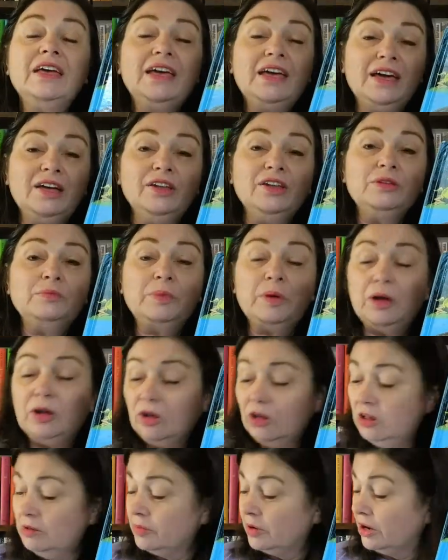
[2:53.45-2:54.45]
Helen
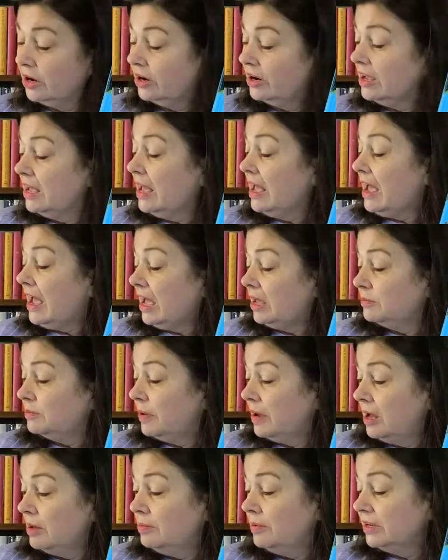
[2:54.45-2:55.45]
Palmer,
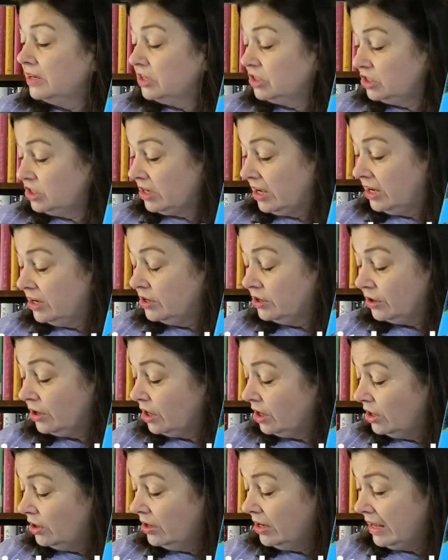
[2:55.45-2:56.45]
and published under
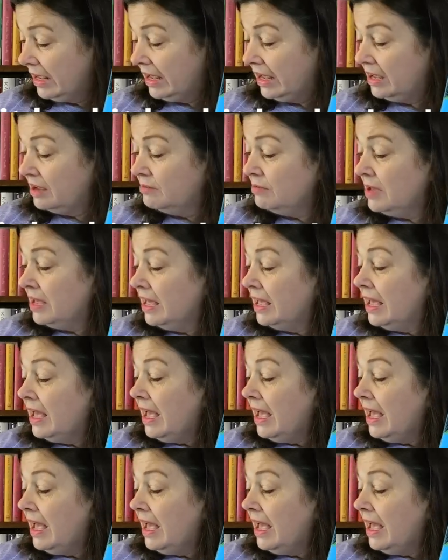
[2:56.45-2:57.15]
her name,